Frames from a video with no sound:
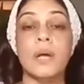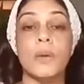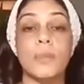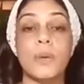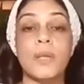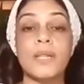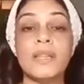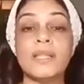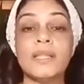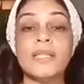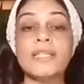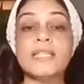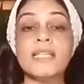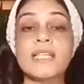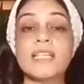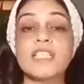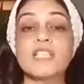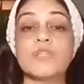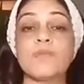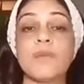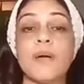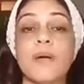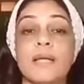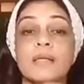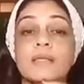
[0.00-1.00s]
When this
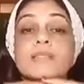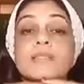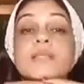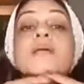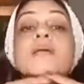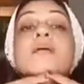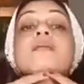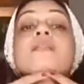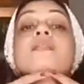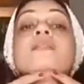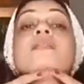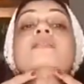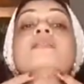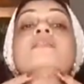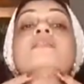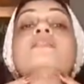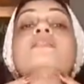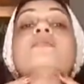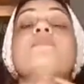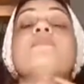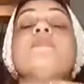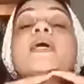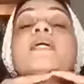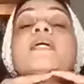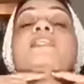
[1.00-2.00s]
expands,
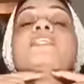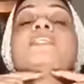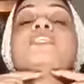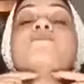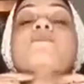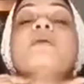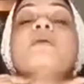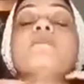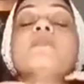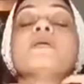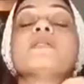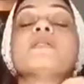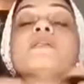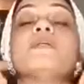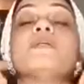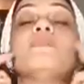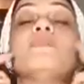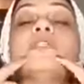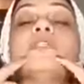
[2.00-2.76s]
the platysma muscle,